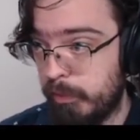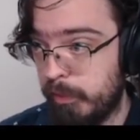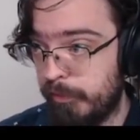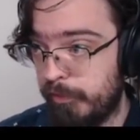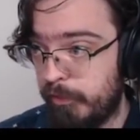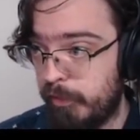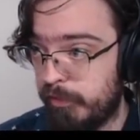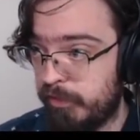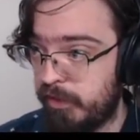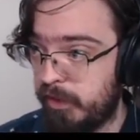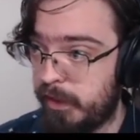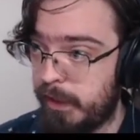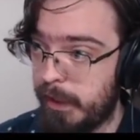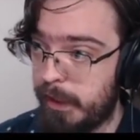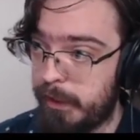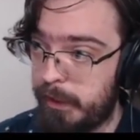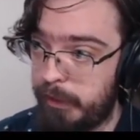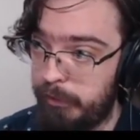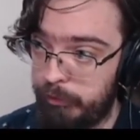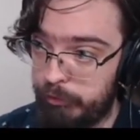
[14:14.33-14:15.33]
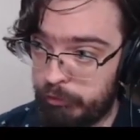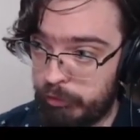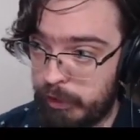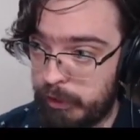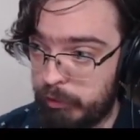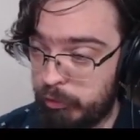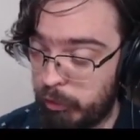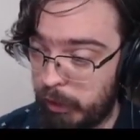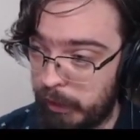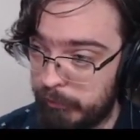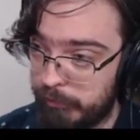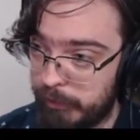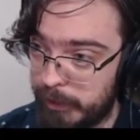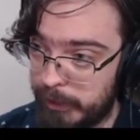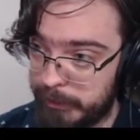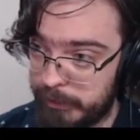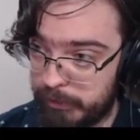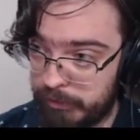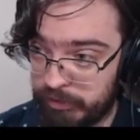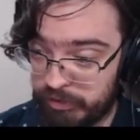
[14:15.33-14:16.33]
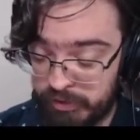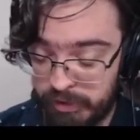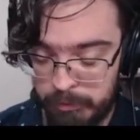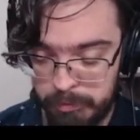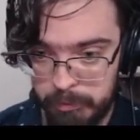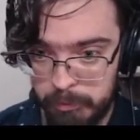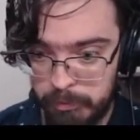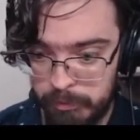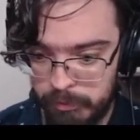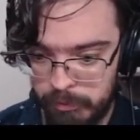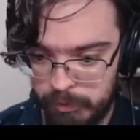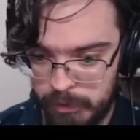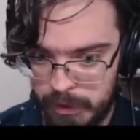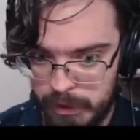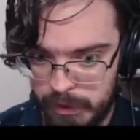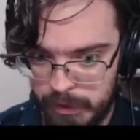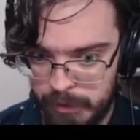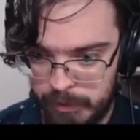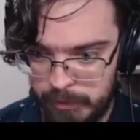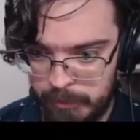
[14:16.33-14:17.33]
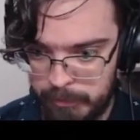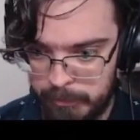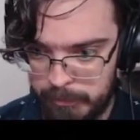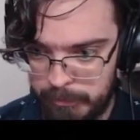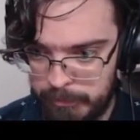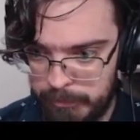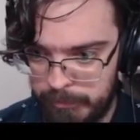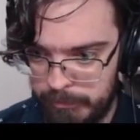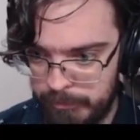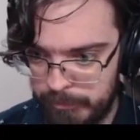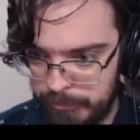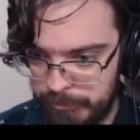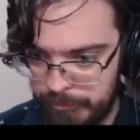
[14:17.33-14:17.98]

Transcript: The first encounter in the train graveyard is skippable.